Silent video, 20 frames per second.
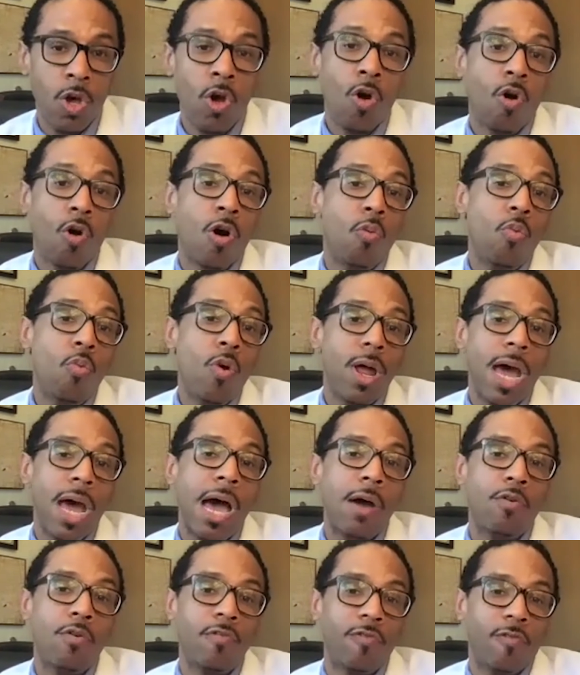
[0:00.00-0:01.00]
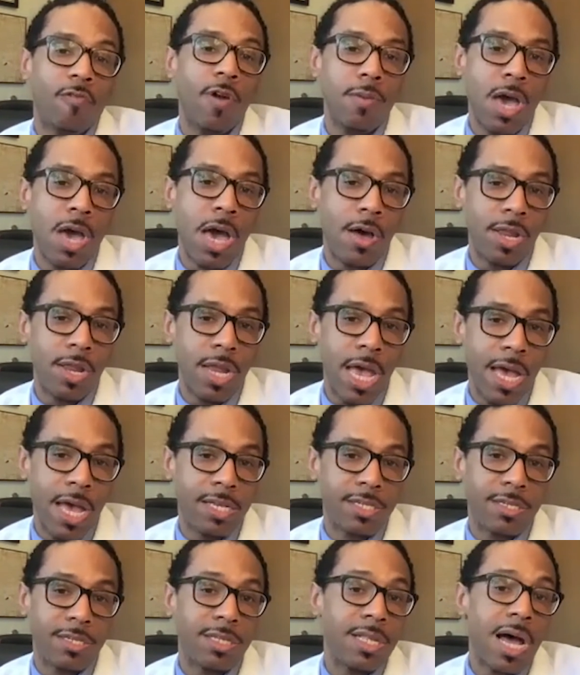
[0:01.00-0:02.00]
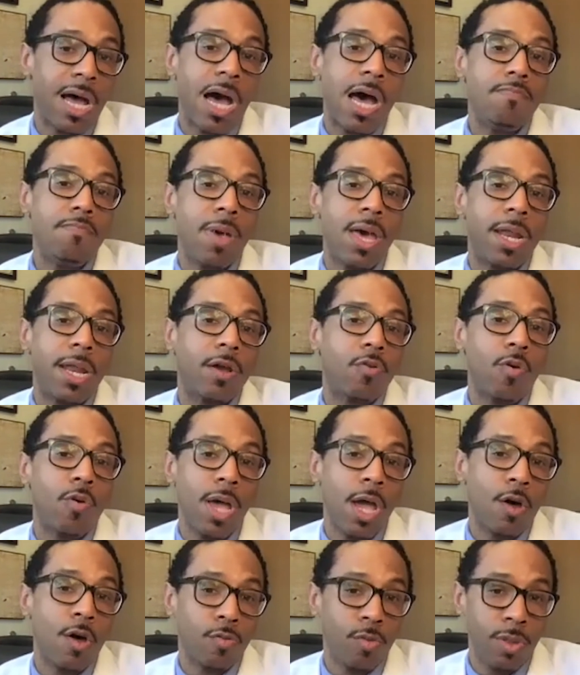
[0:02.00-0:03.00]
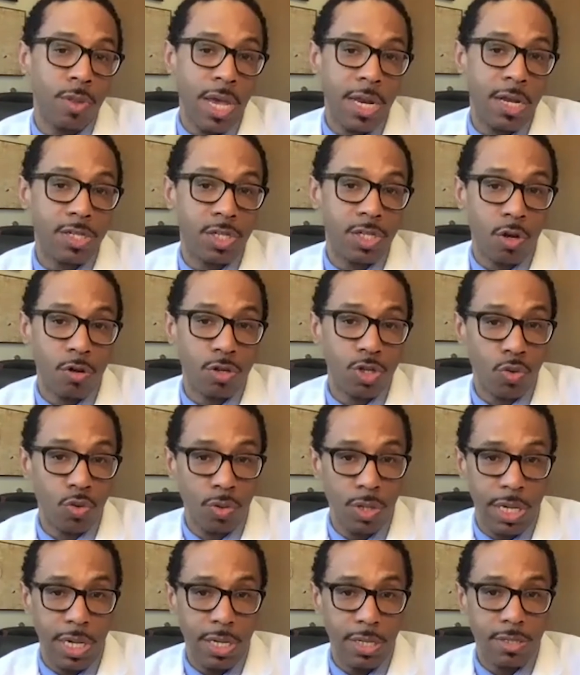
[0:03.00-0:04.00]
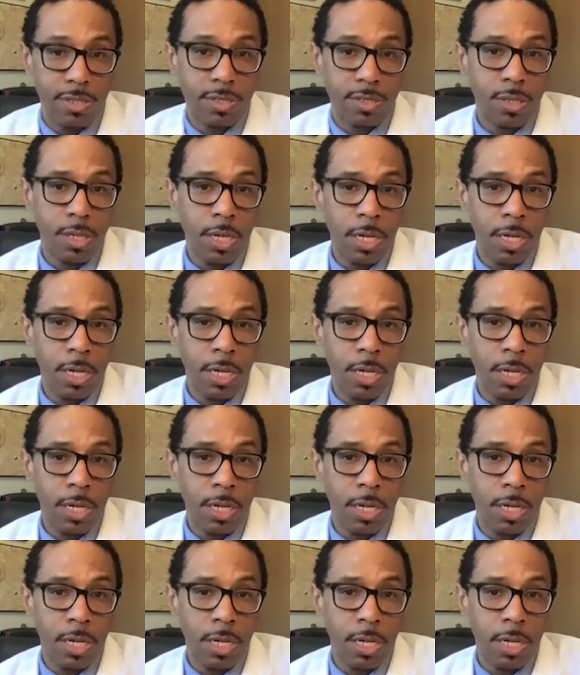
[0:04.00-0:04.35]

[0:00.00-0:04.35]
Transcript: or what I will frame out as non-medical health related social needs.